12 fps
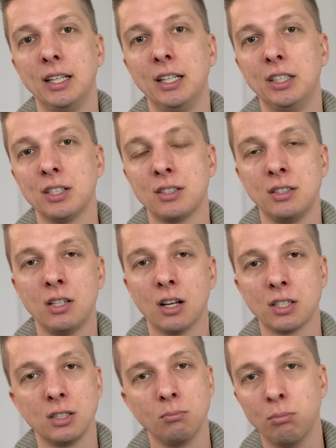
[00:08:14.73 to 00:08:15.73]
it just
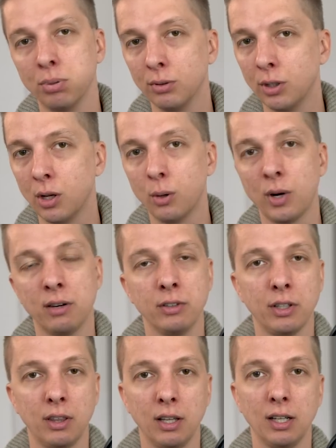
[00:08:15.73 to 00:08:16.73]
doesn't blow
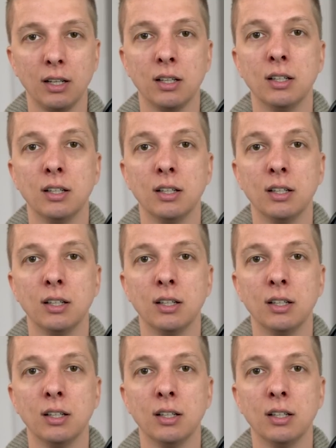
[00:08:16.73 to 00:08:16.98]
everything